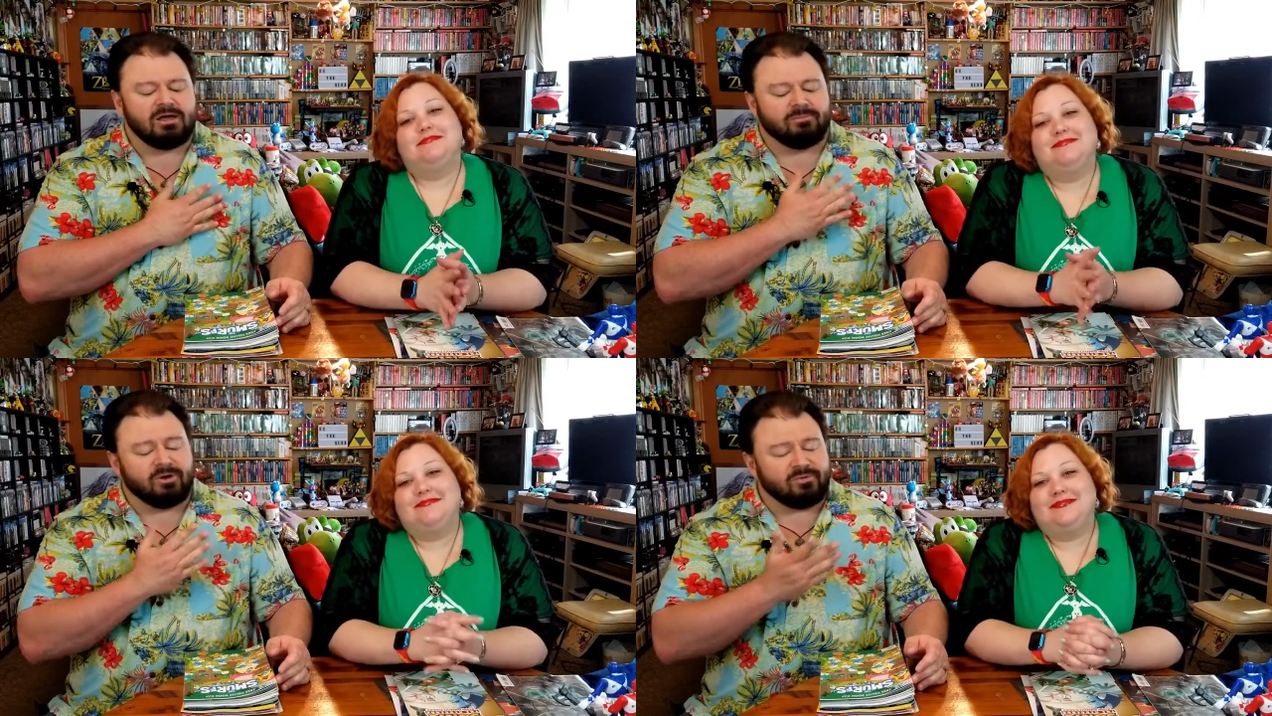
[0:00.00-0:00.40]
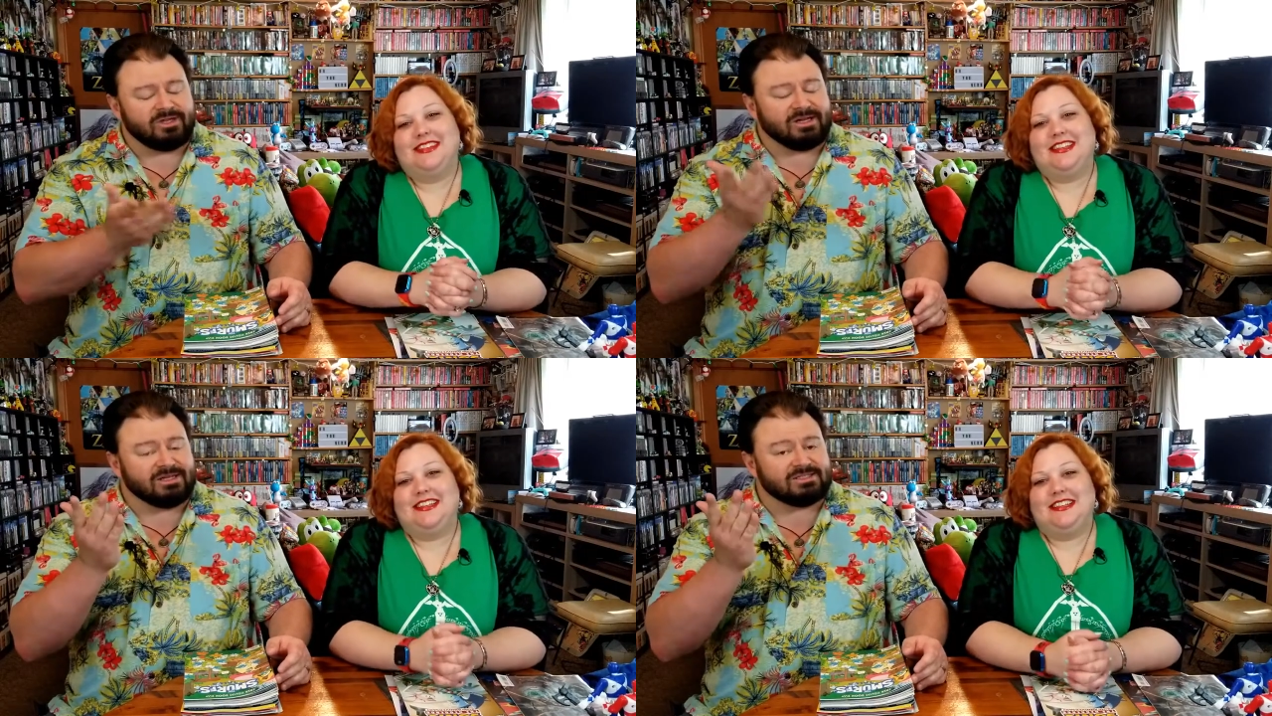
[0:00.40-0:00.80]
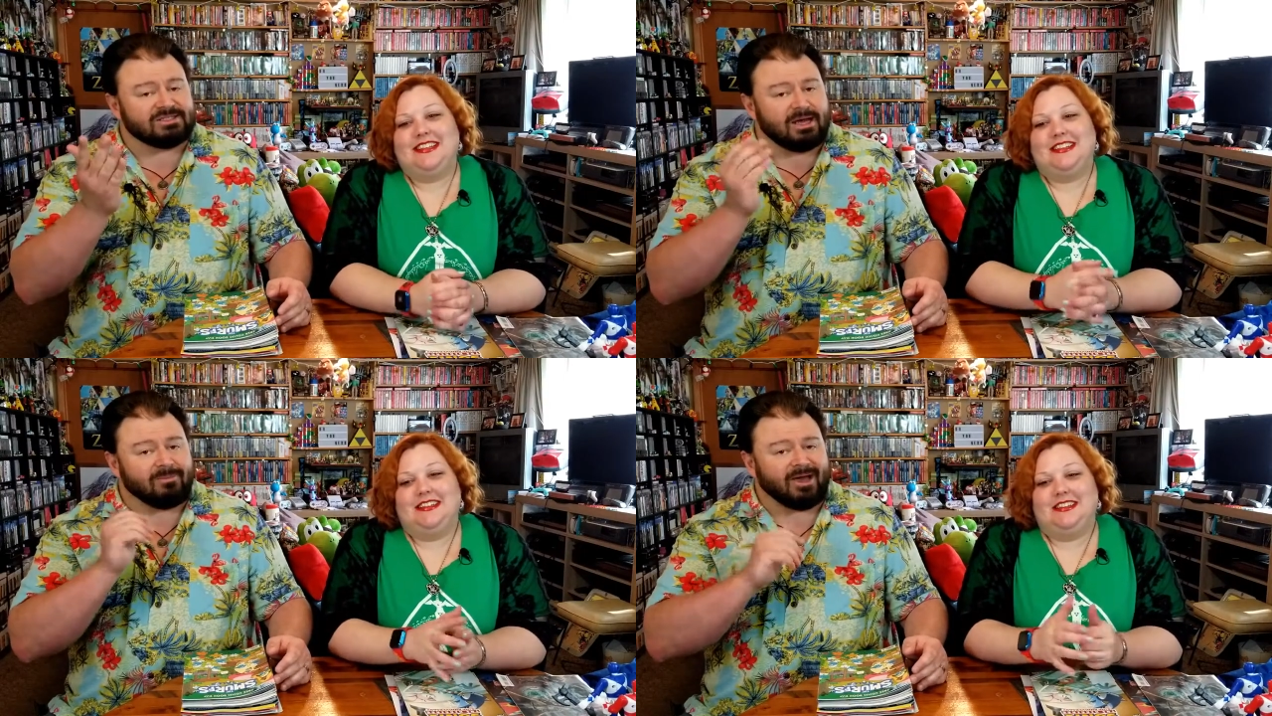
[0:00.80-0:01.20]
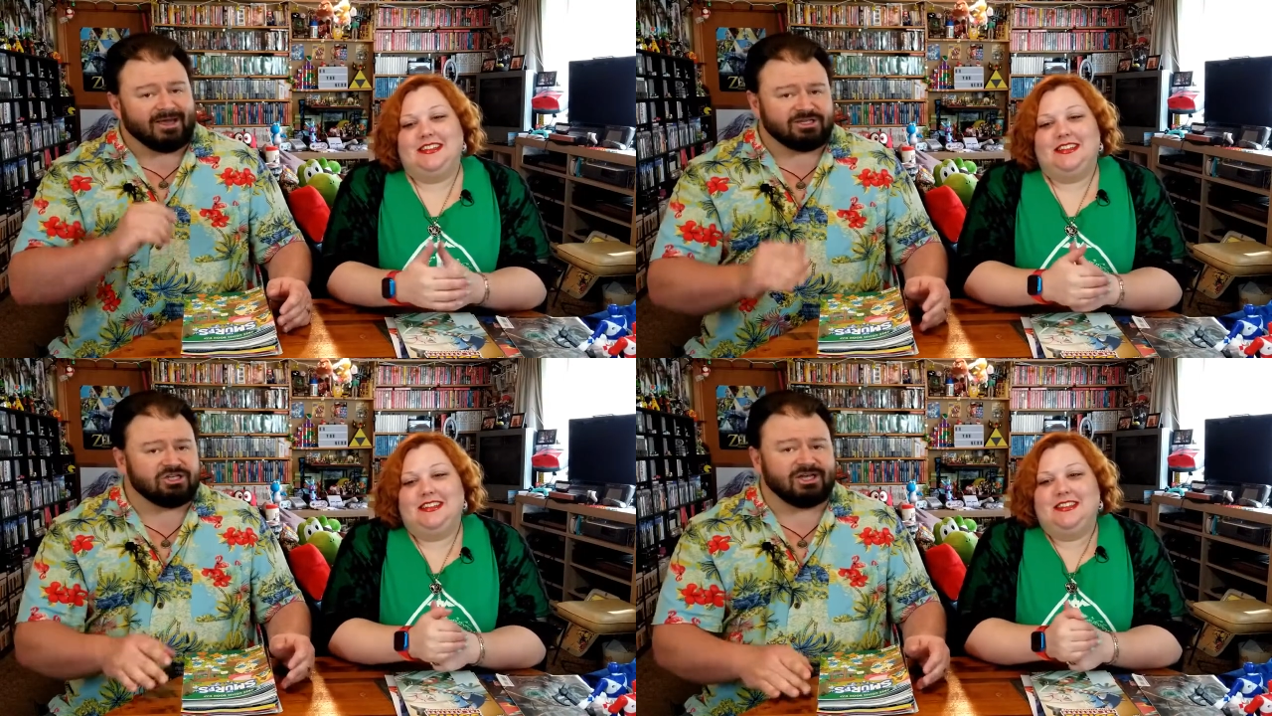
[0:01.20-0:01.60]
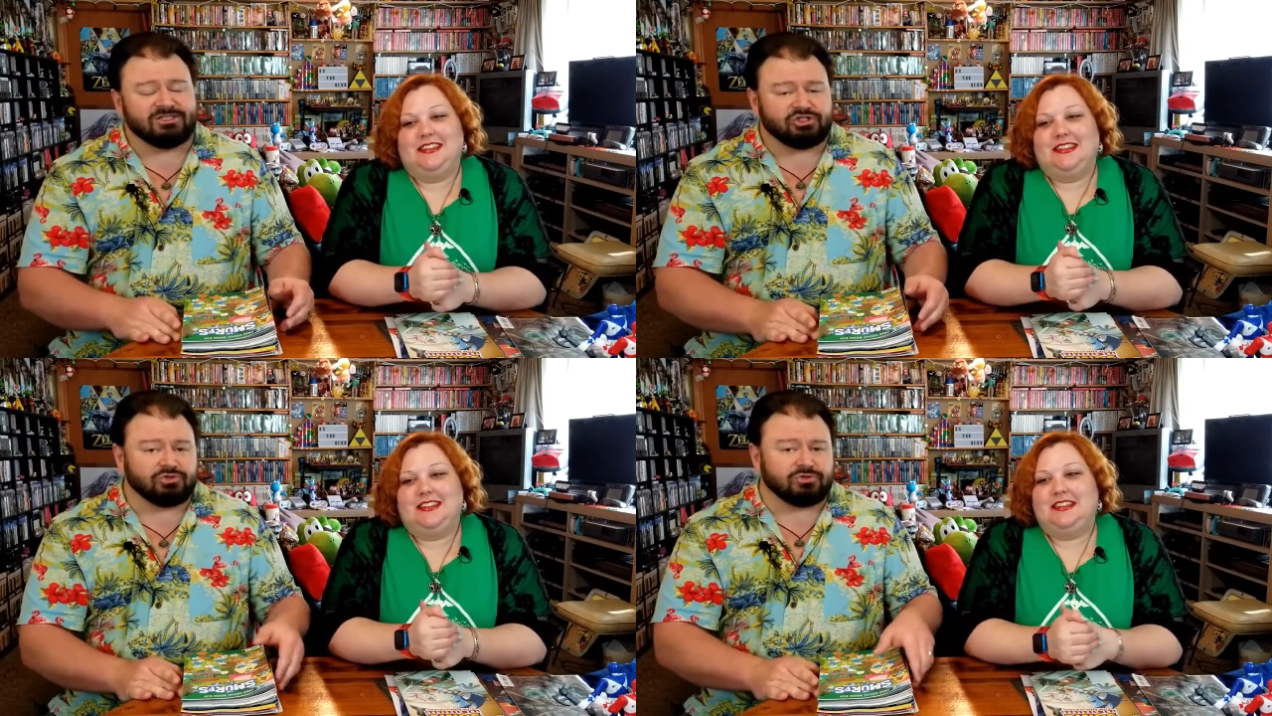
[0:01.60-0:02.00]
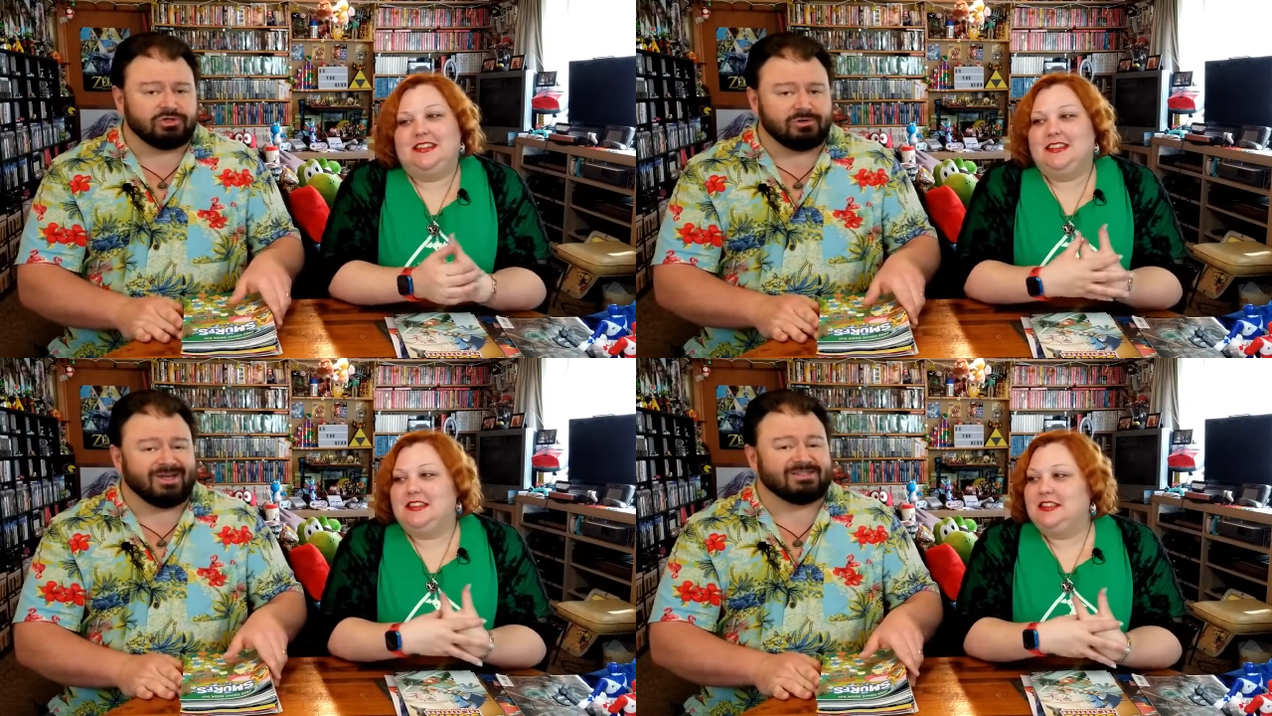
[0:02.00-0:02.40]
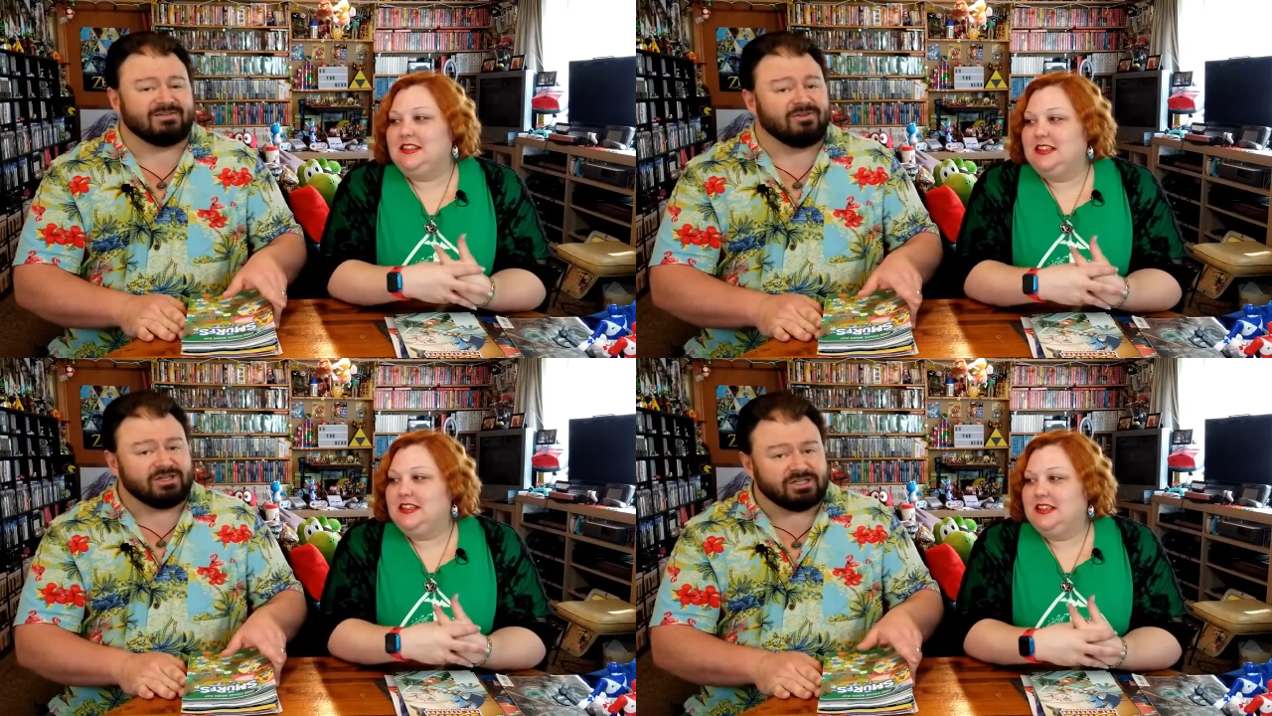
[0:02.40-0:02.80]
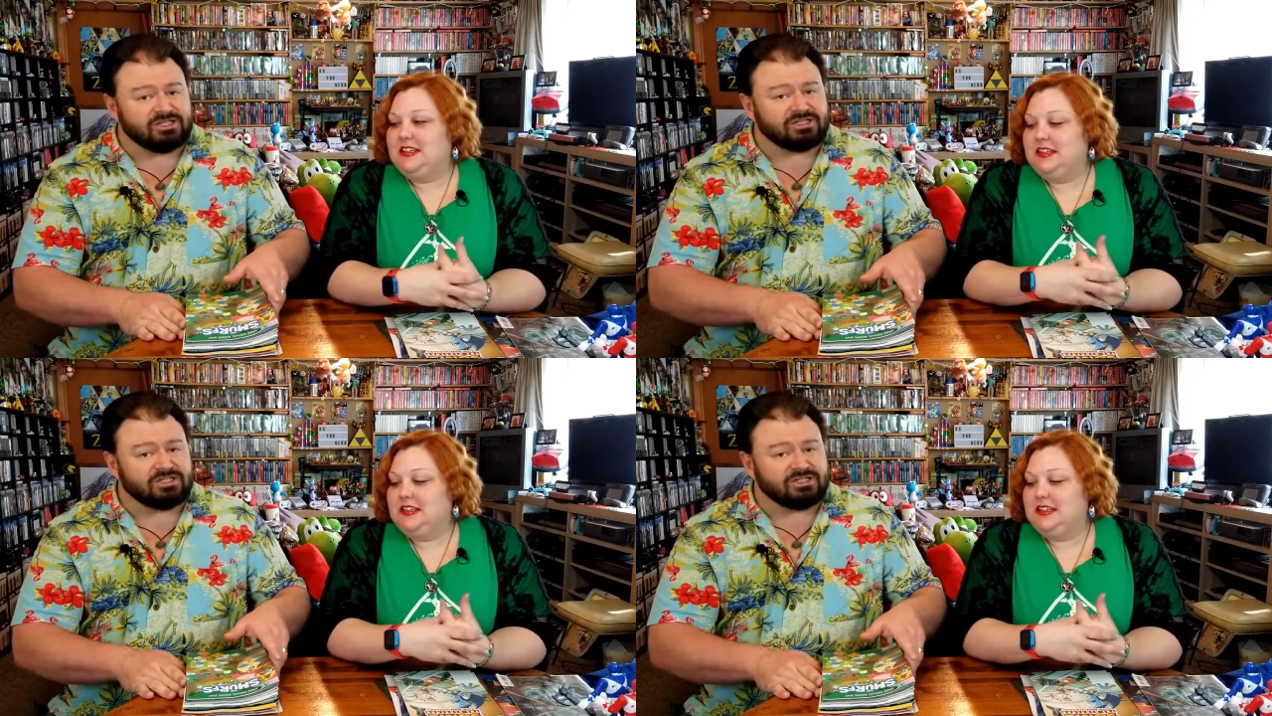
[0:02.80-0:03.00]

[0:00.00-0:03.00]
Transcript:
Speaker 1: But we did stop by a chain store known as Vintage